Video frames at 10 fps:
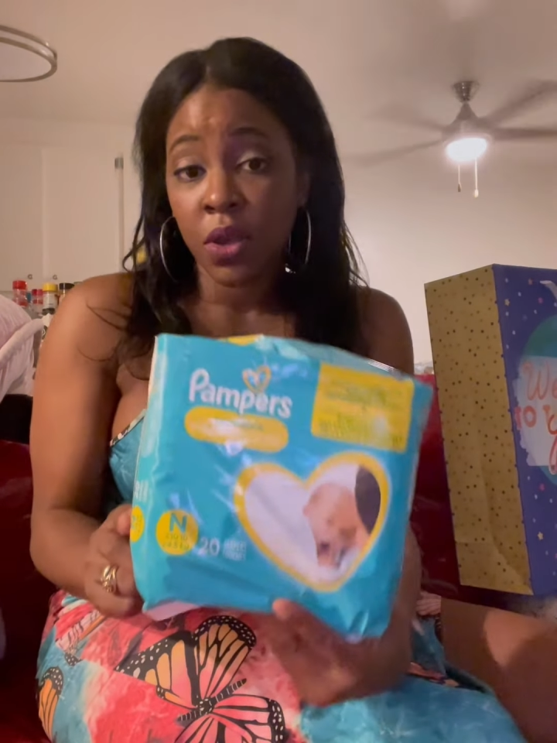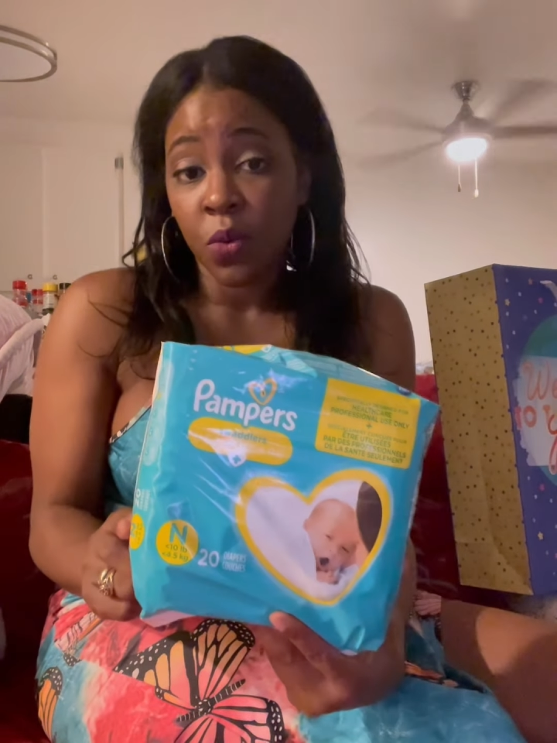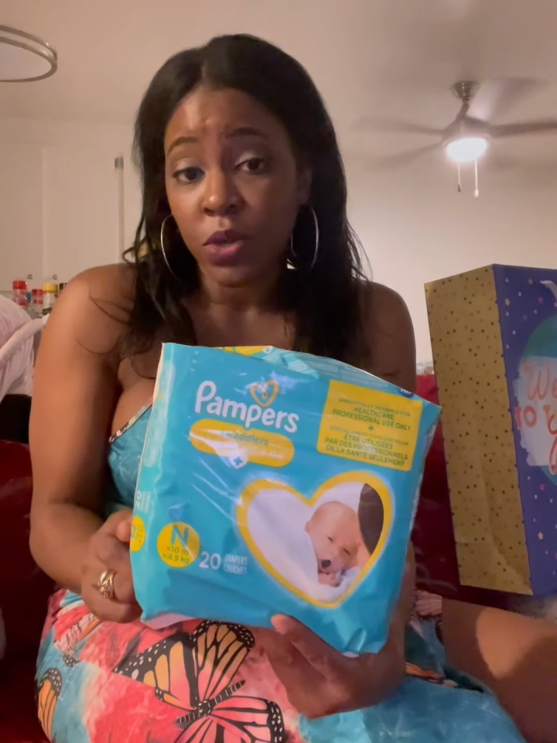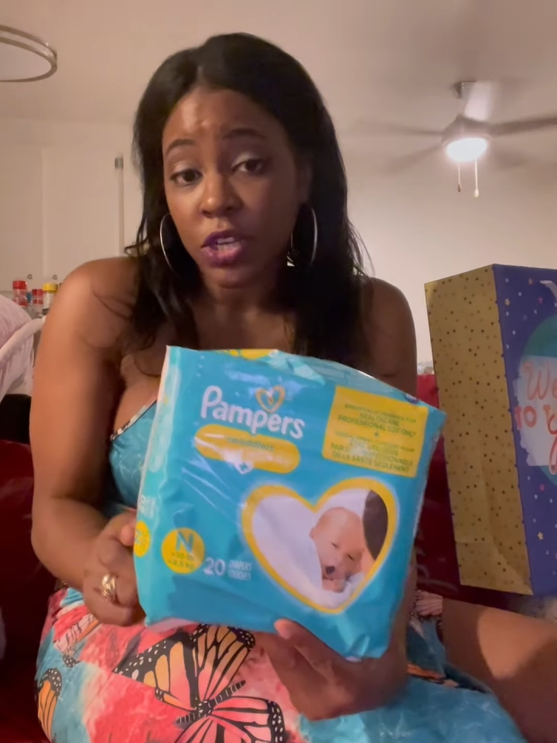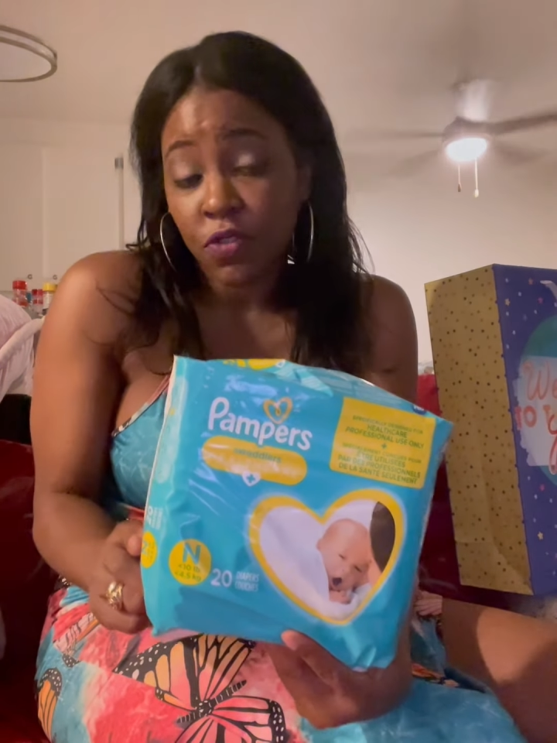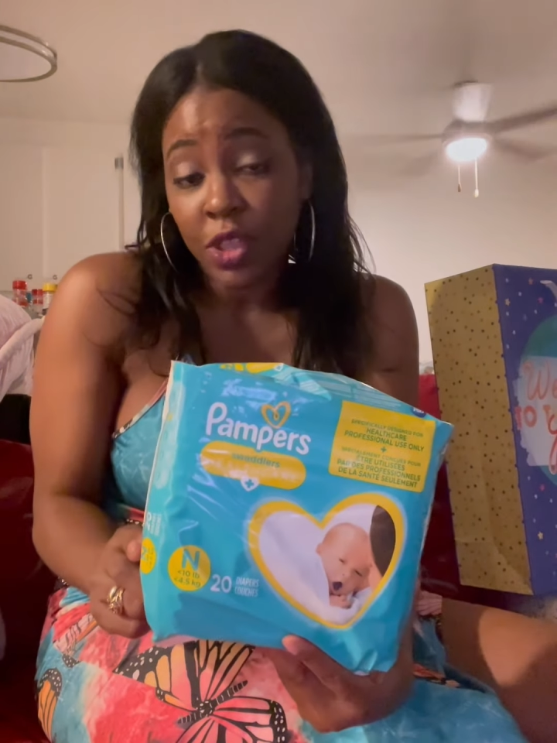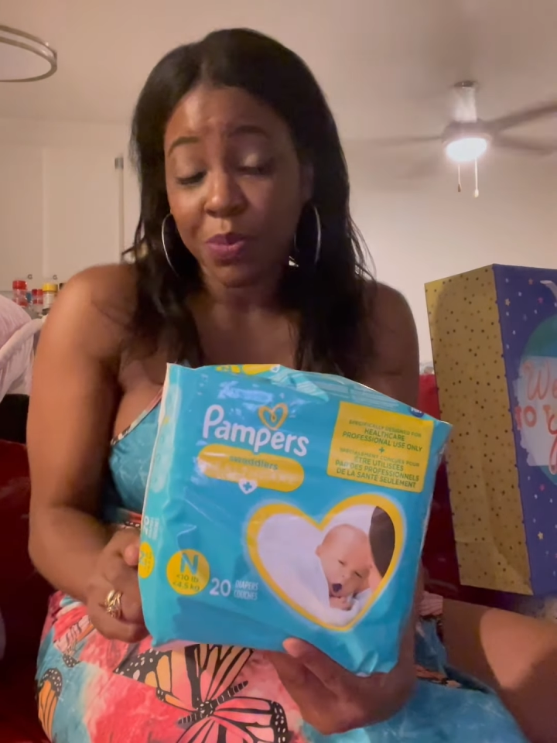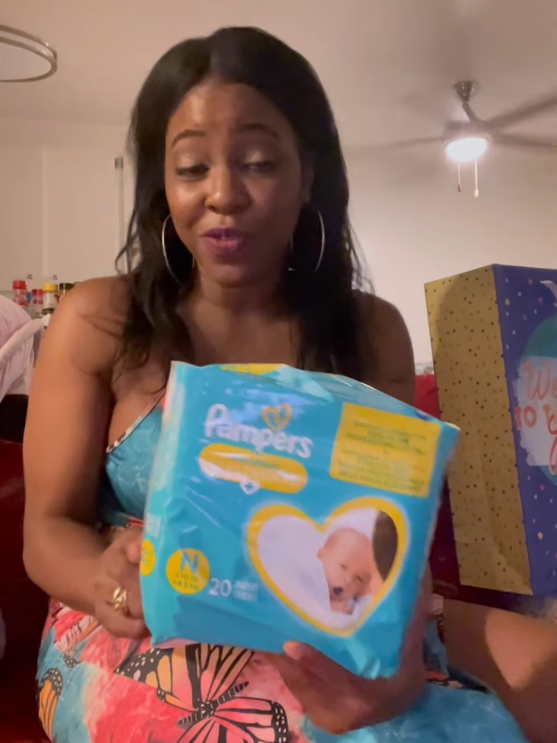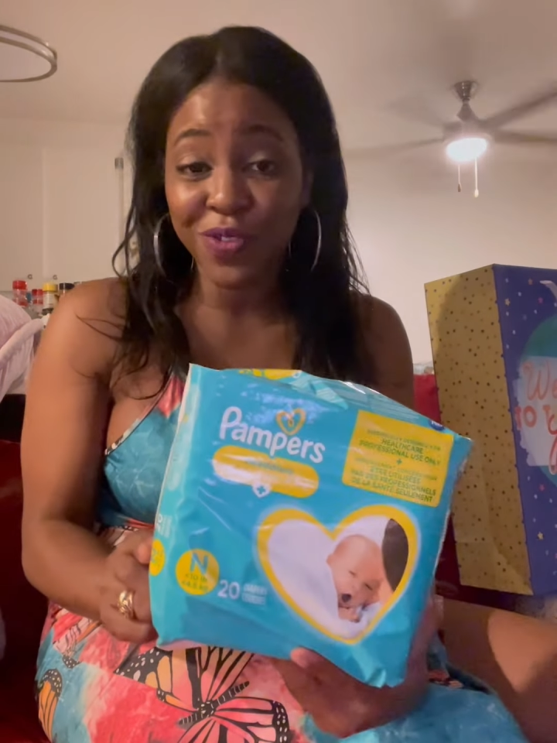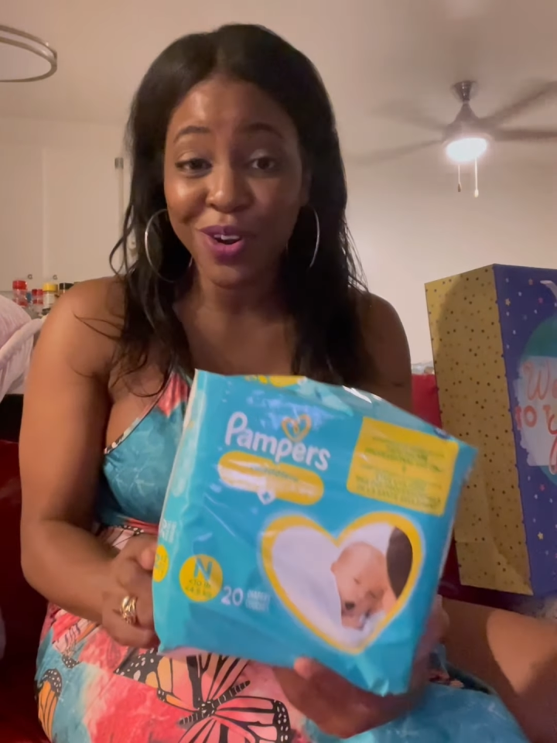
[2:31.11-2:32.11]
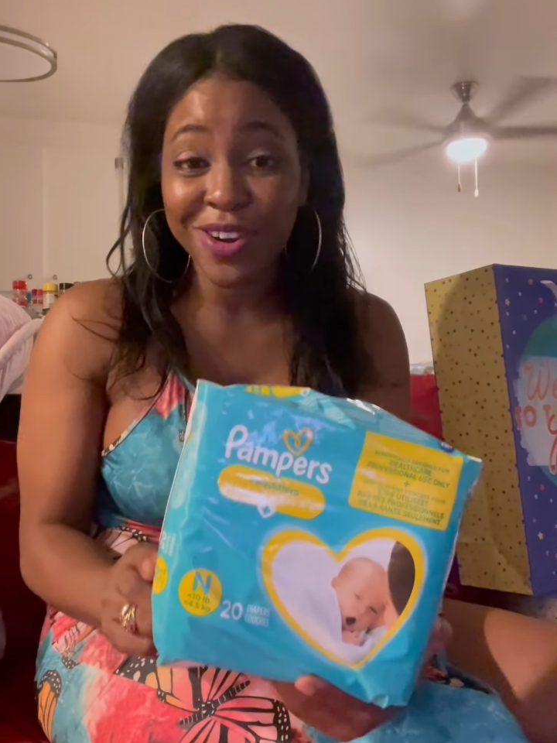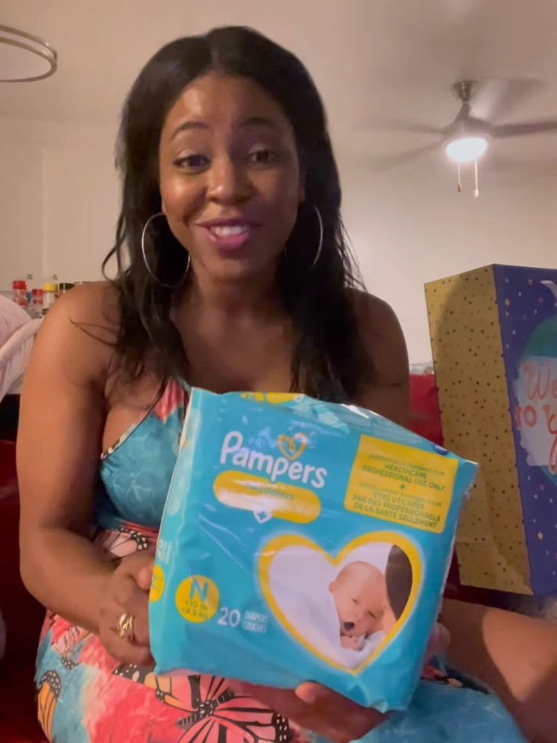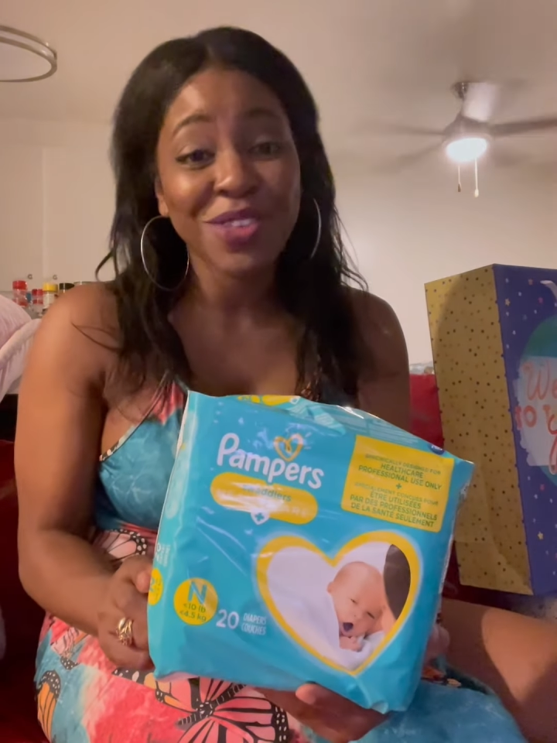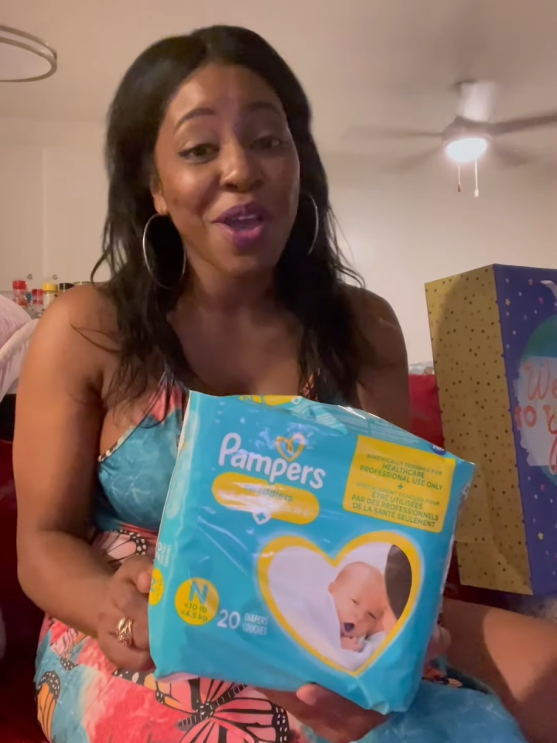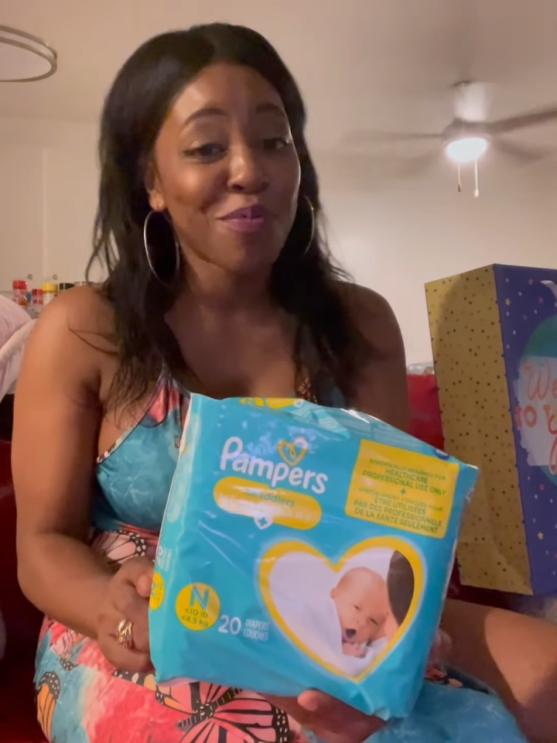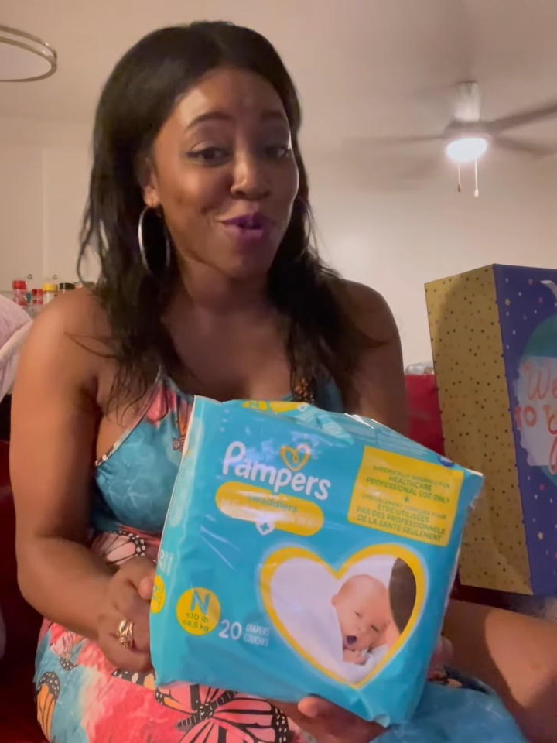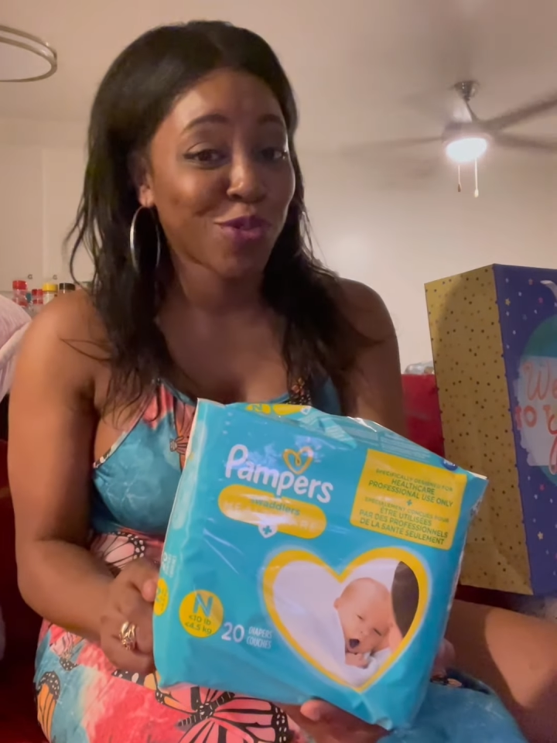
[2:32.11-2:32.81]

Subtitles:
Whichever they prefer, they'll have both